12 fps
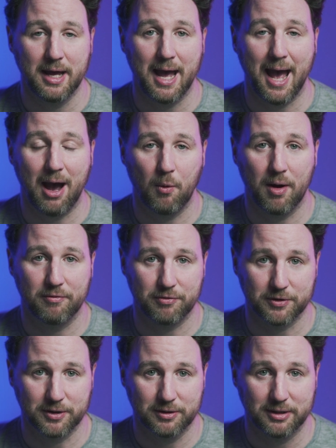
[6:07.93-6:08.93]

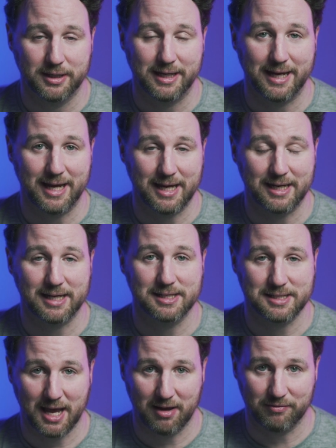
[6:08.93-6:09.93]
However, it is
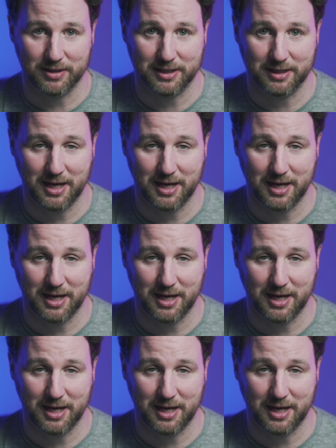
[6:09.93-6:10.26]
heavy,